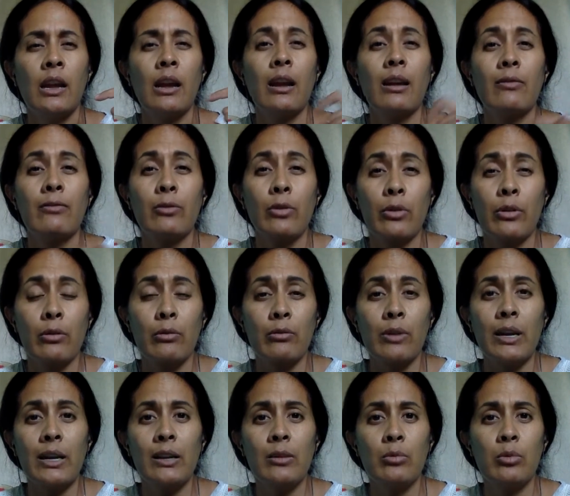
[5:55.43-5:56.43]
and for the
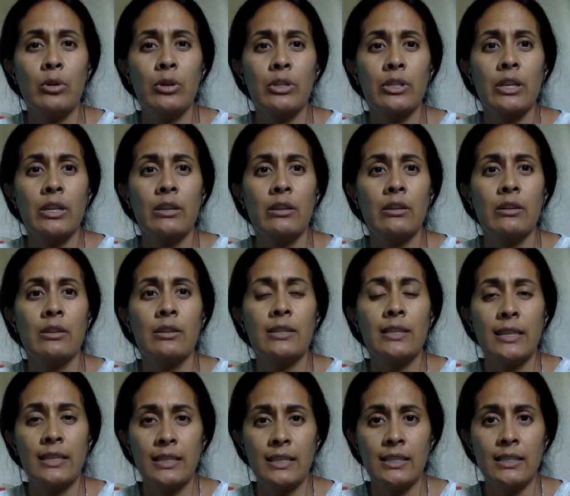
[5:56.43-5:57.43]
writing portion
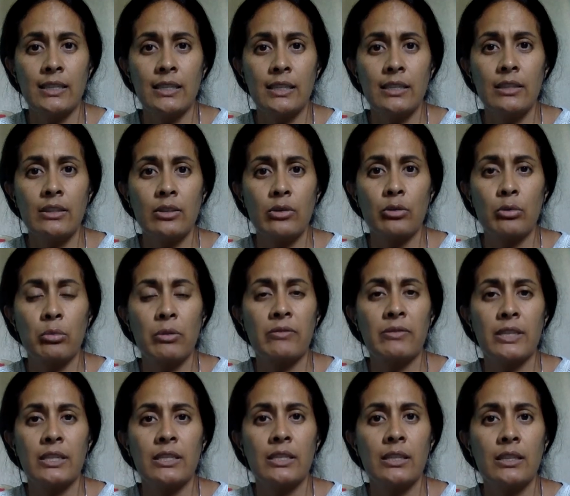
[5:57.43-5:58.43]
sentences, group of
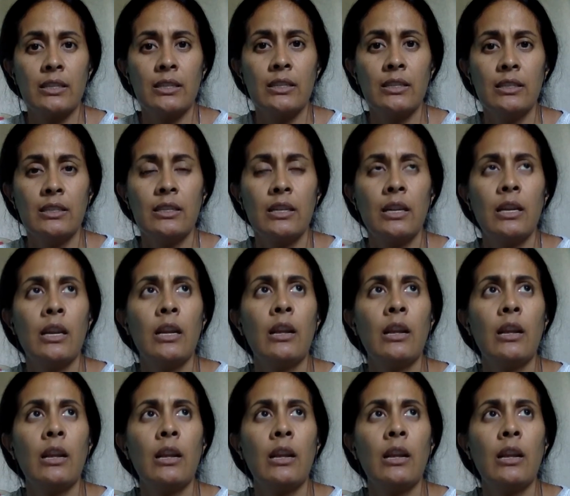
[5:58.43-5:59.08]
sentences,